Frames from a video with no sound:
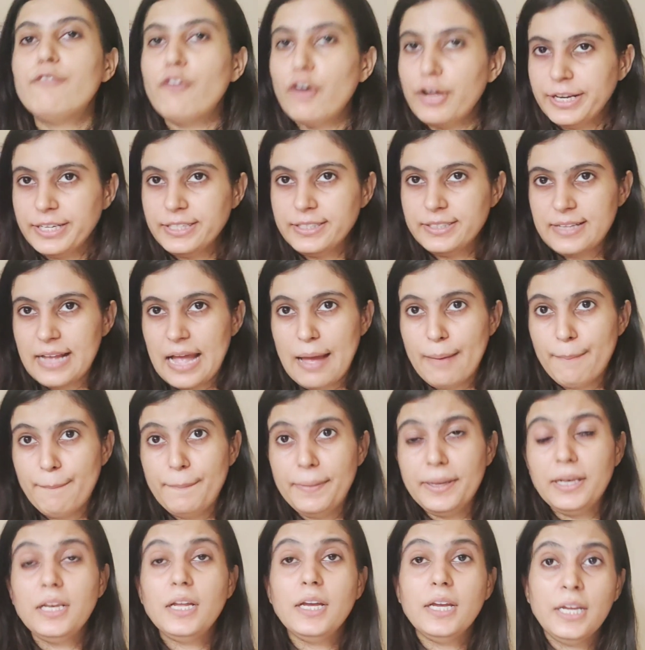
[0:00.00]
for
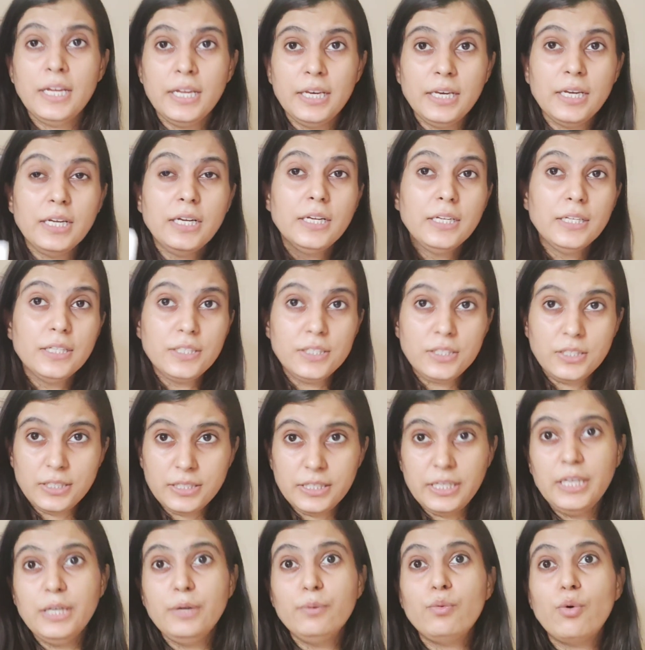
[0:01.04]
example, in
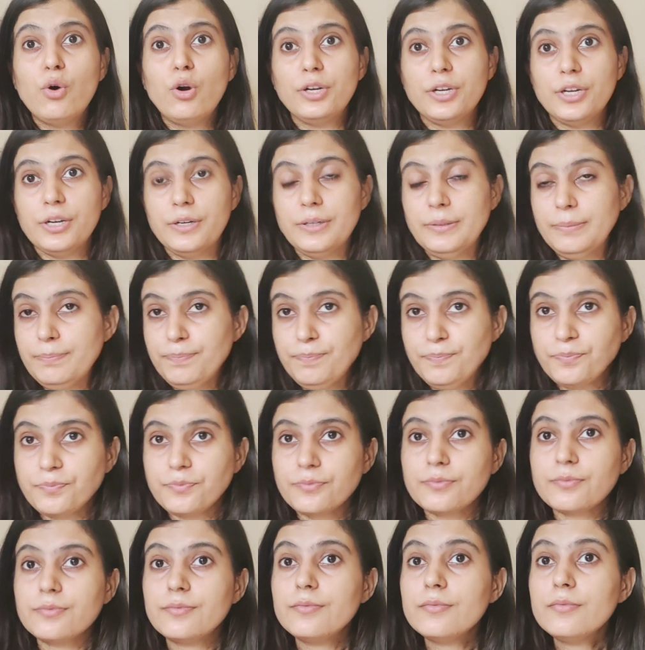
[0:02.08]
seawater,
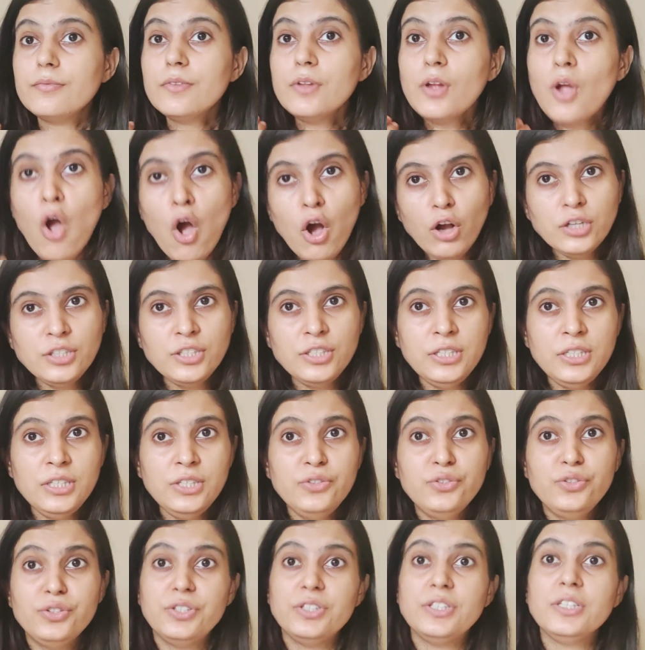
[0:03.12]

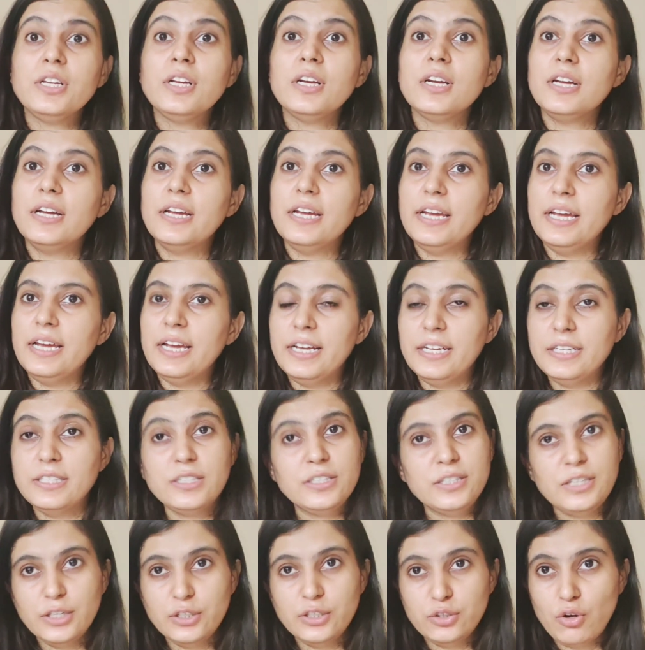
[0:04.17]
oxygen
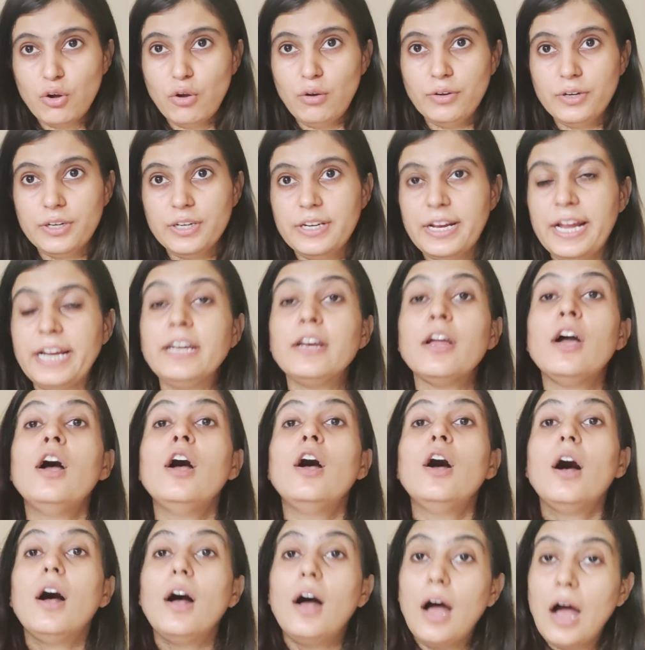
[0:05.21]
is dissolved, right?
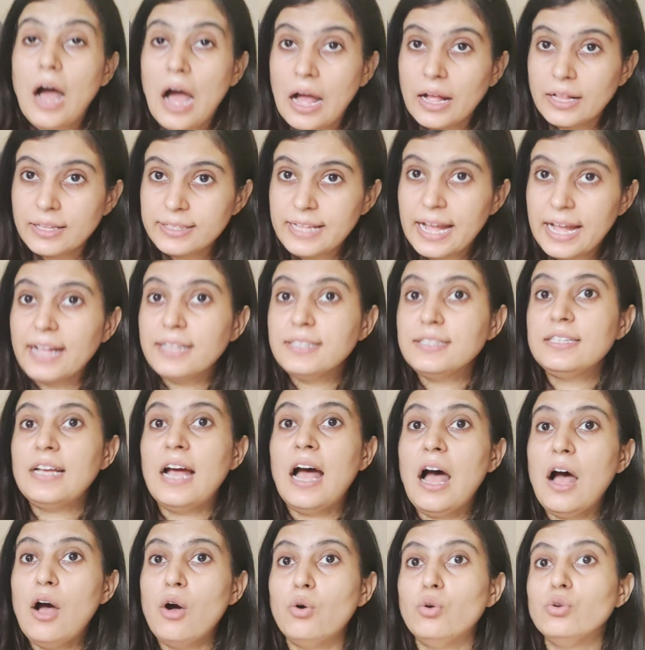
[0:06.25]
That's
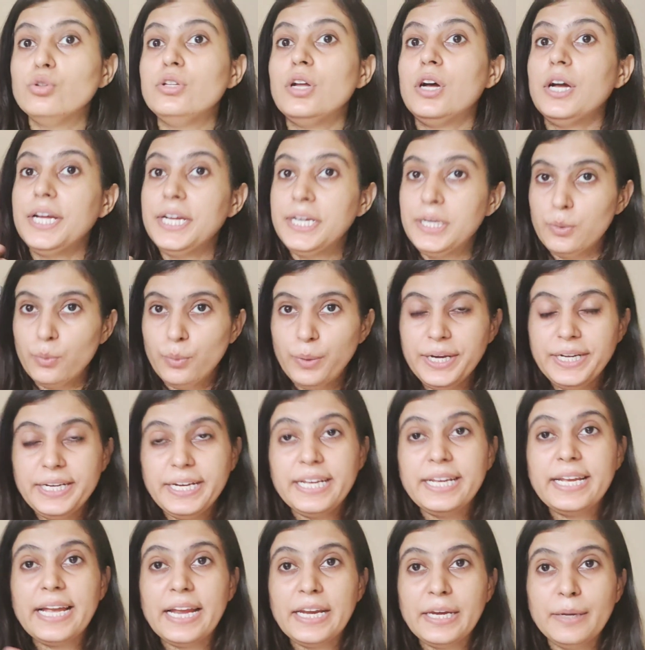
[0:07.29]
how the
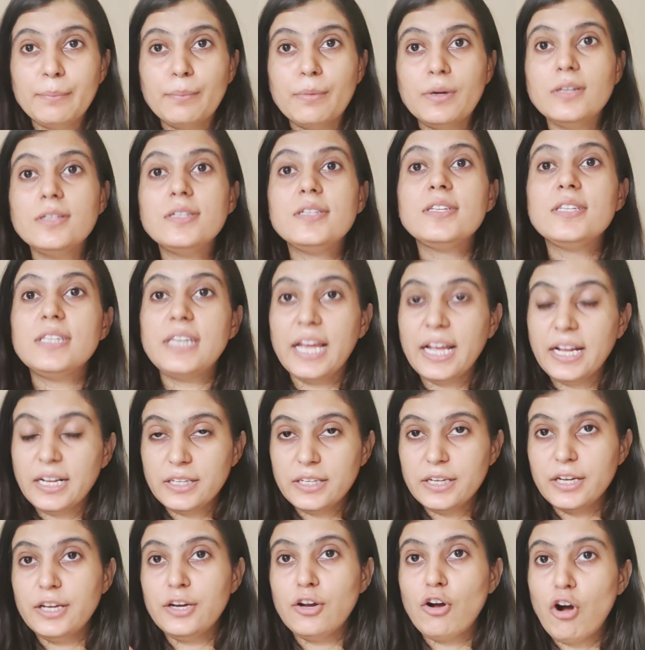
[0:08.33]
aquatic animals
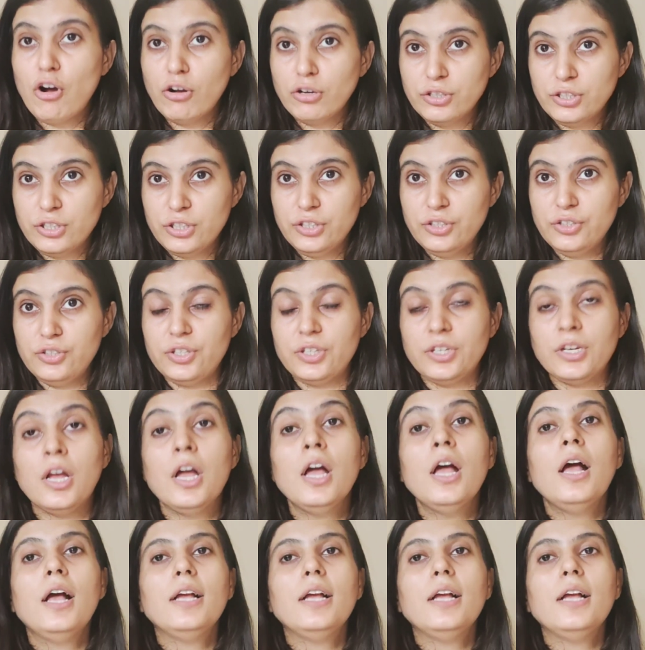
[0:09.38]
take their oxygen.